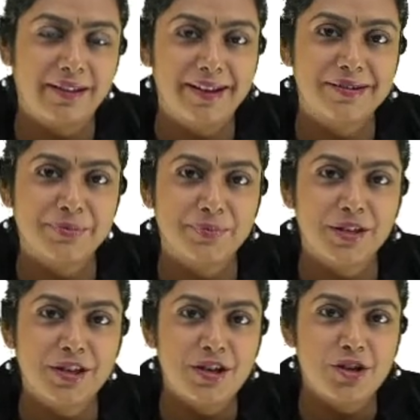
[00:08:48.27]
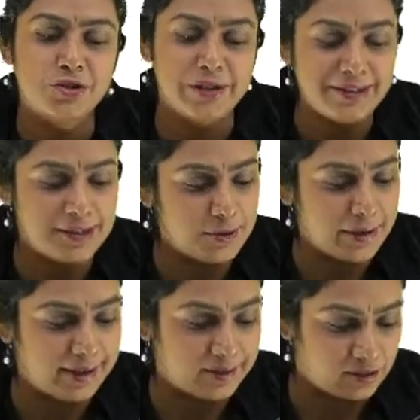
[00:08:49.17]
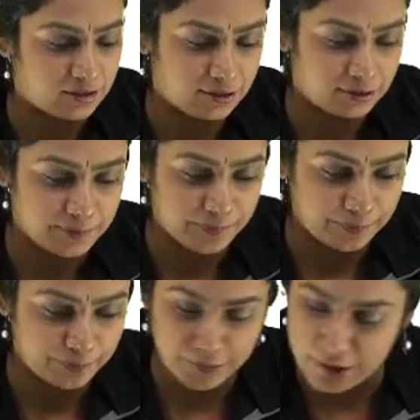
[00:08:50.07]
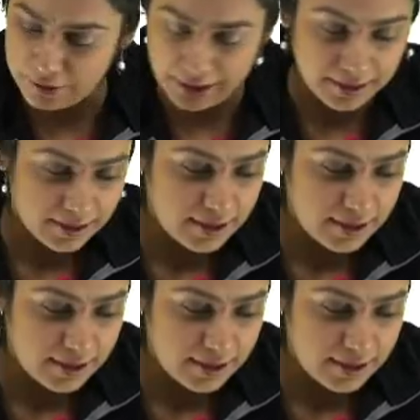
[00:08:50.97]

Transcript: correct? So, let us look at this. Okay.